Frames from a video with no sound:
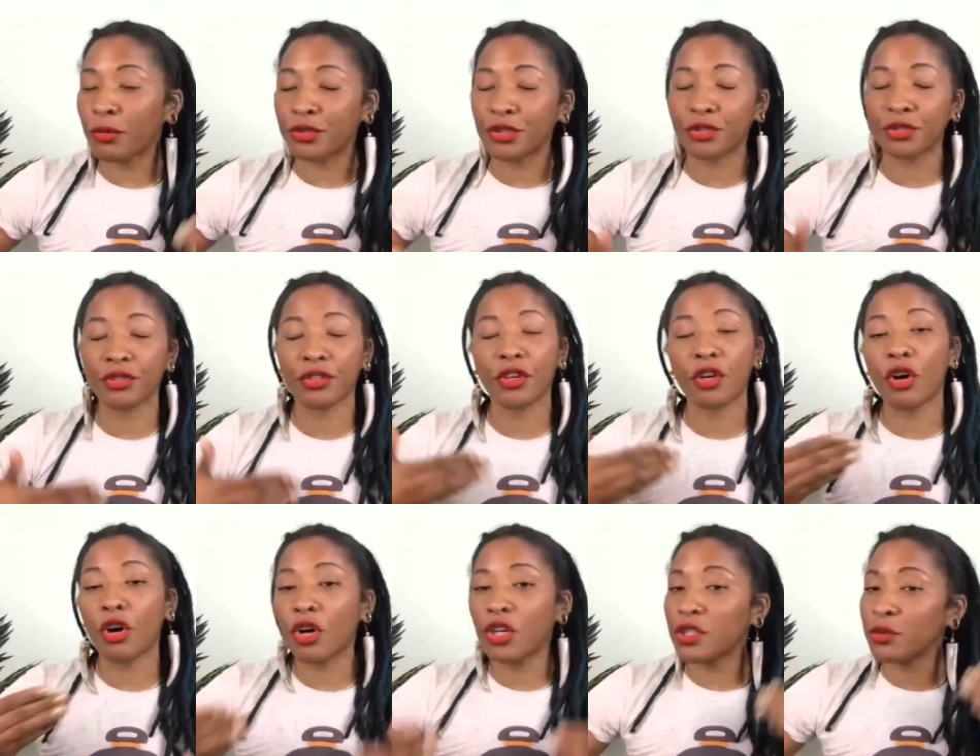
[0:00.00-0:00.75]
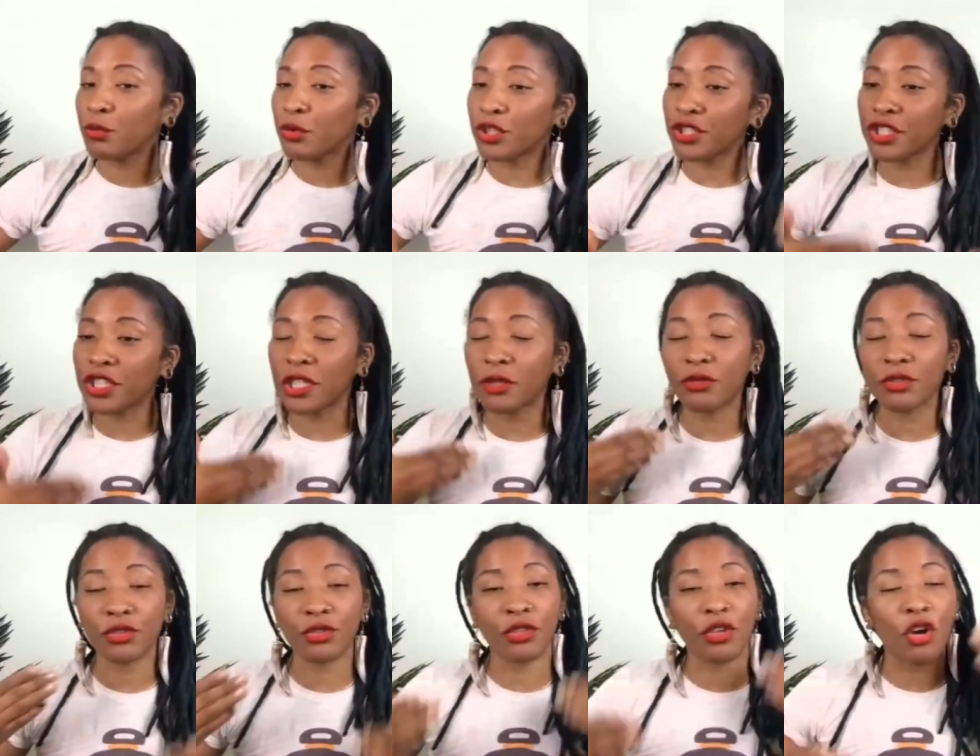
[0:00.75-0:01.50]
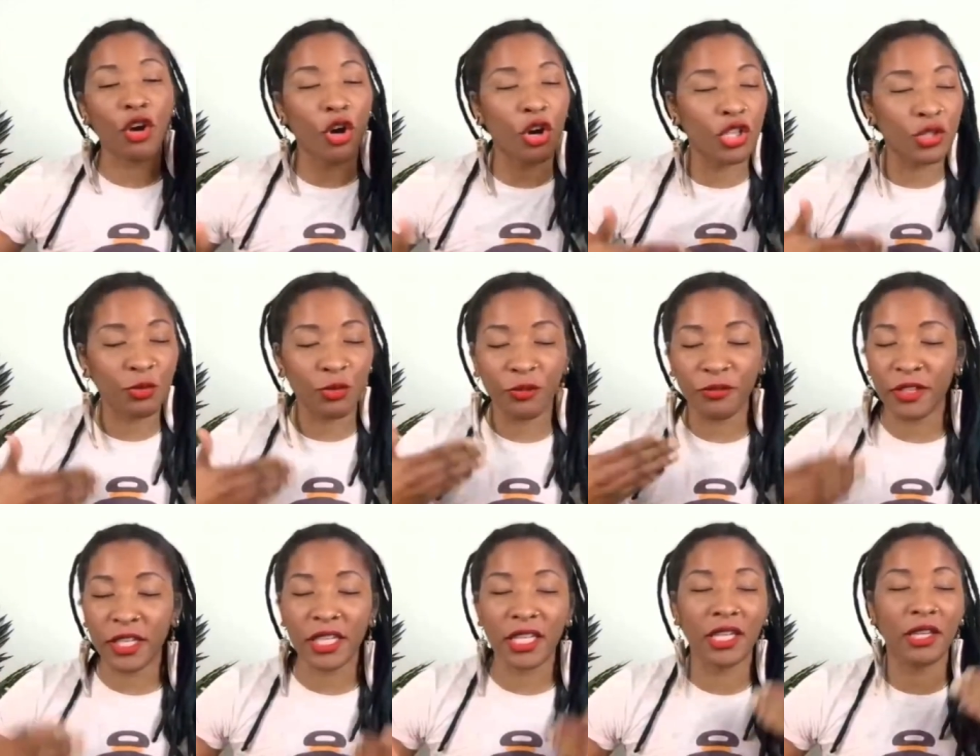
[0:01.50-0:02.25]
which is going to cause more itching, which is going to cause more
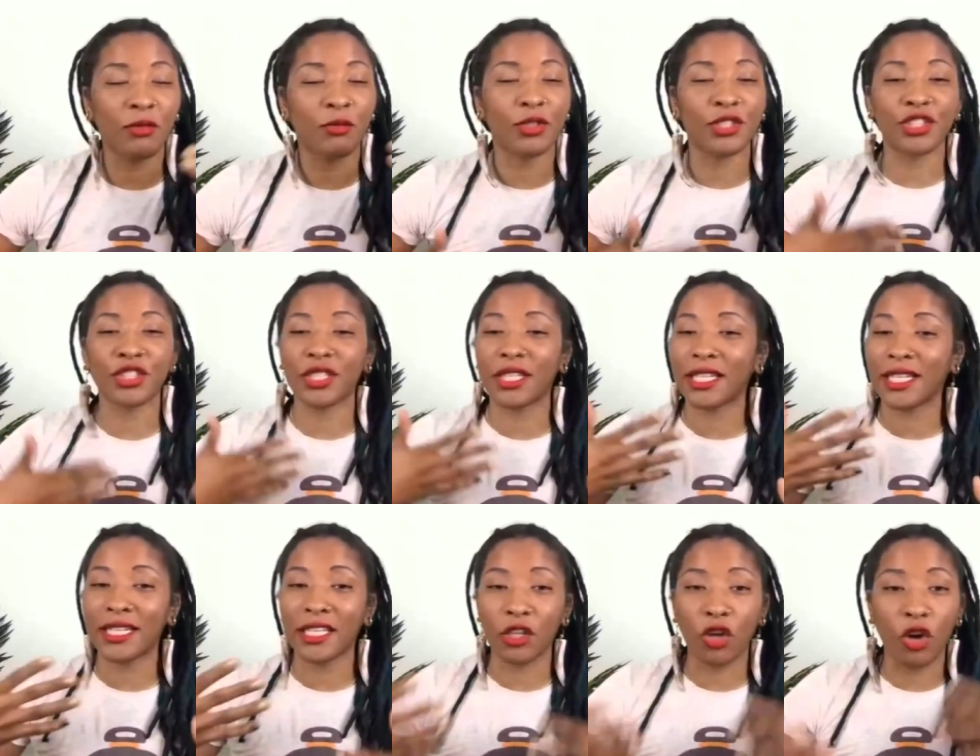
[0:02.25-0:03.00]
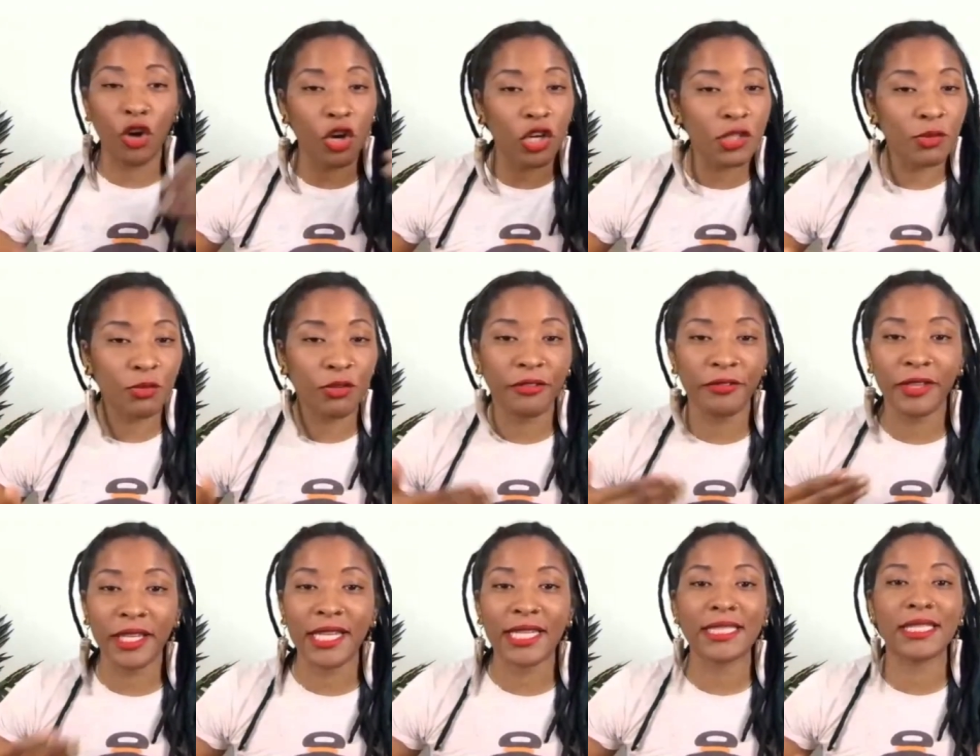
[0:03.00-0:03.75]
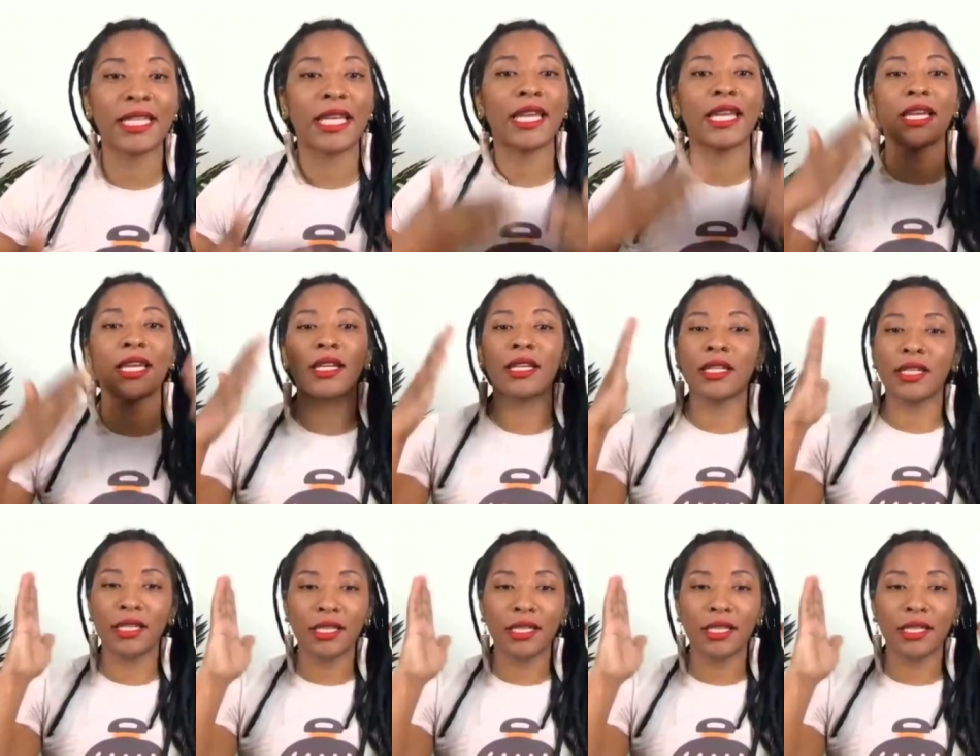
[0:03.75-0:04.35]
flaking, which can cause more flakes. Like,